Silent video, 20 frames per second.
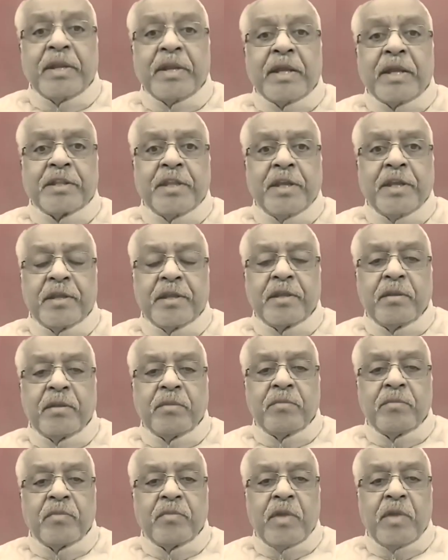nothing.
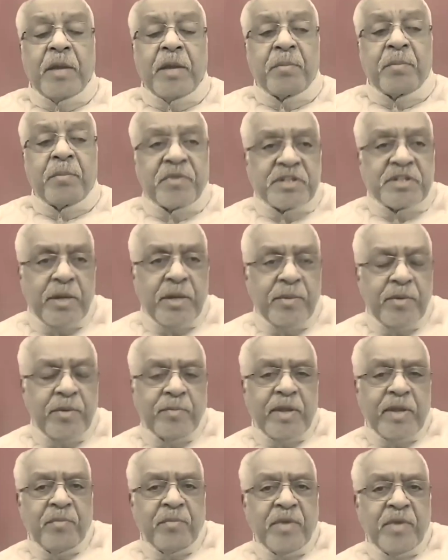I prescribed
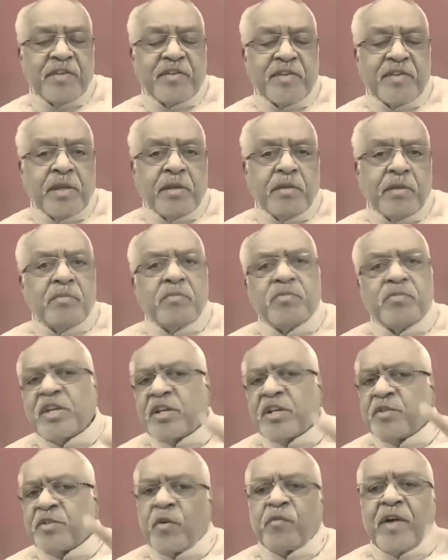him a medicine
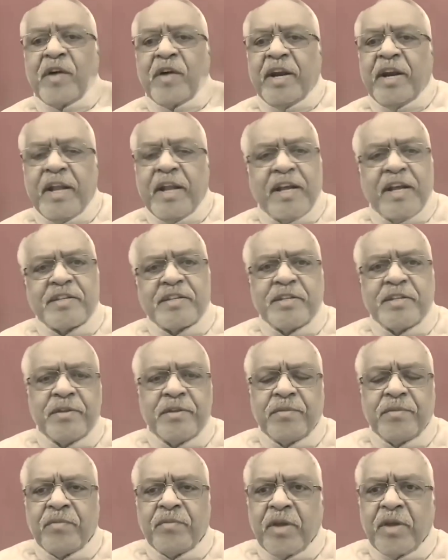just for 5 days.
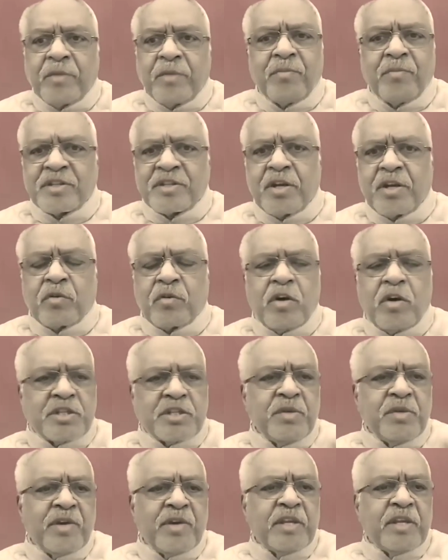It must have
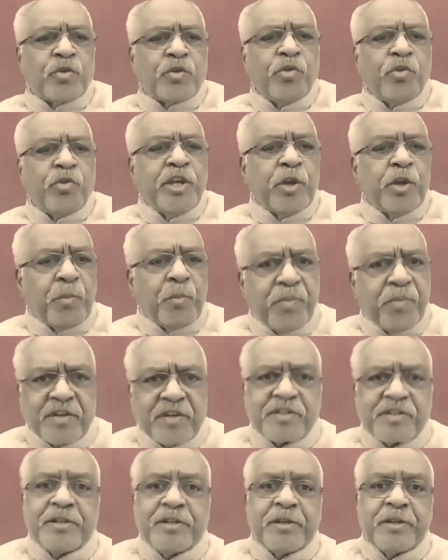cost him only 20
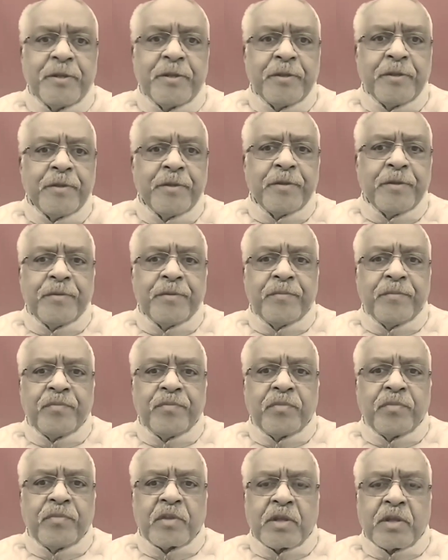rupees.
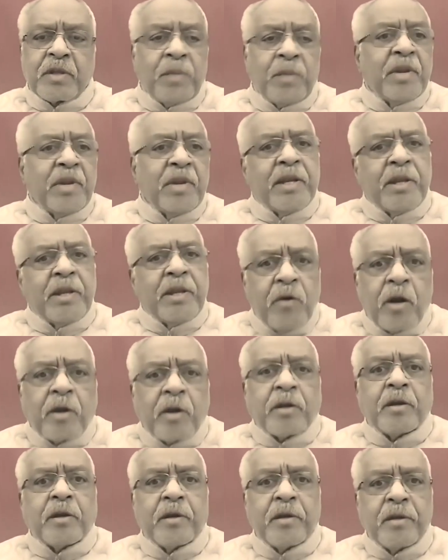Completely
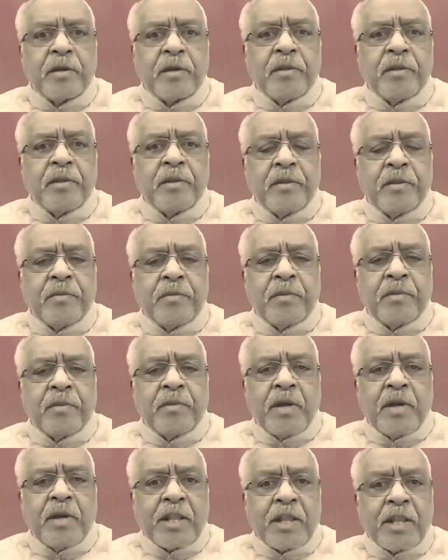gone.
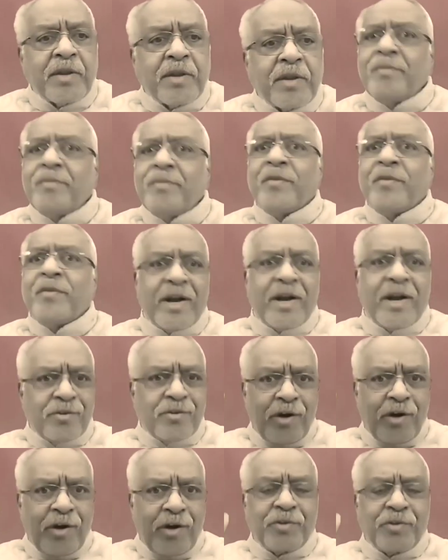Otherwise, if you
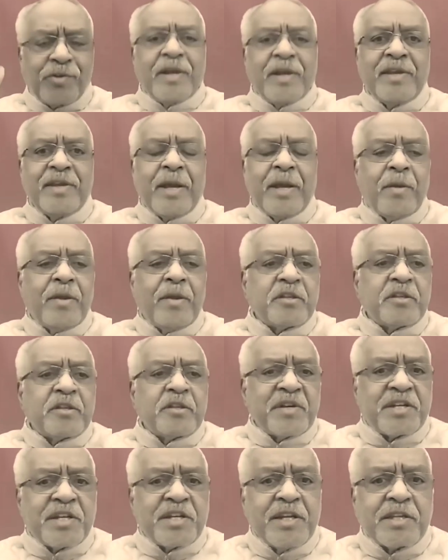had gone to see a
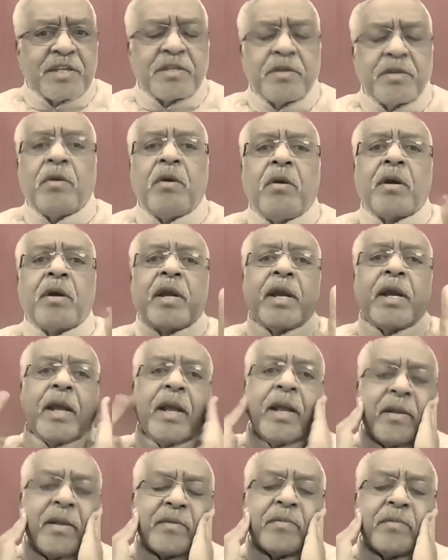specialist,
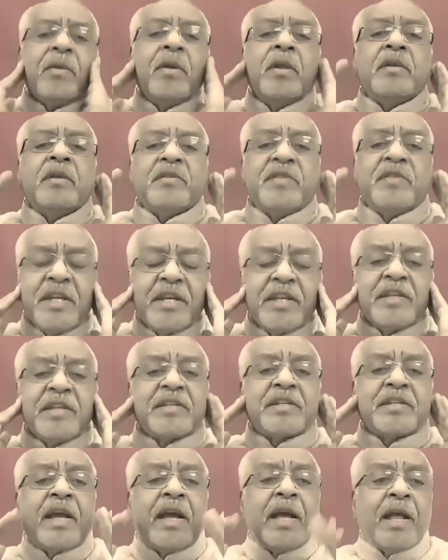okay,
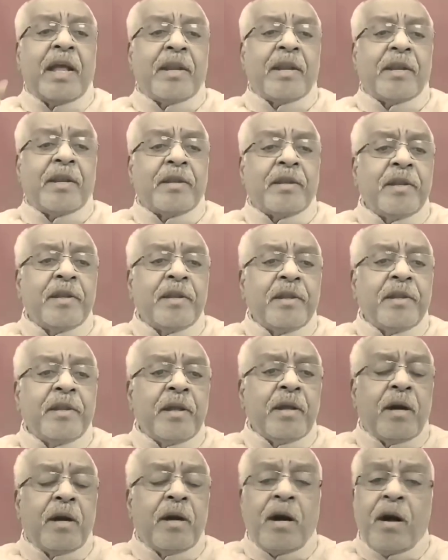CT scan,
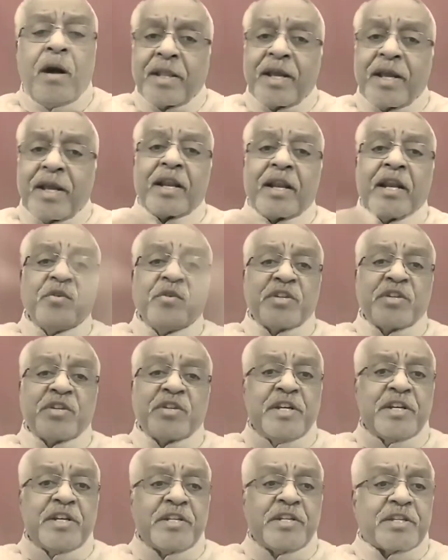all the other
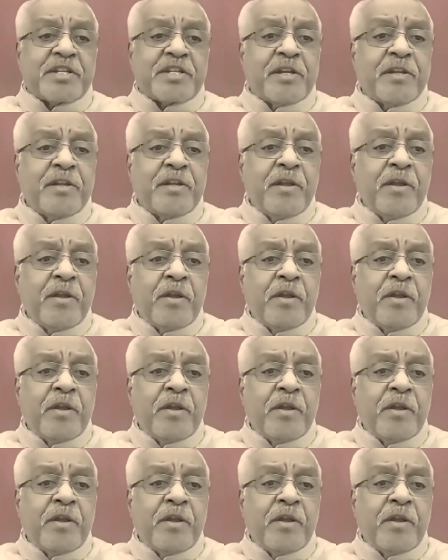investigations, it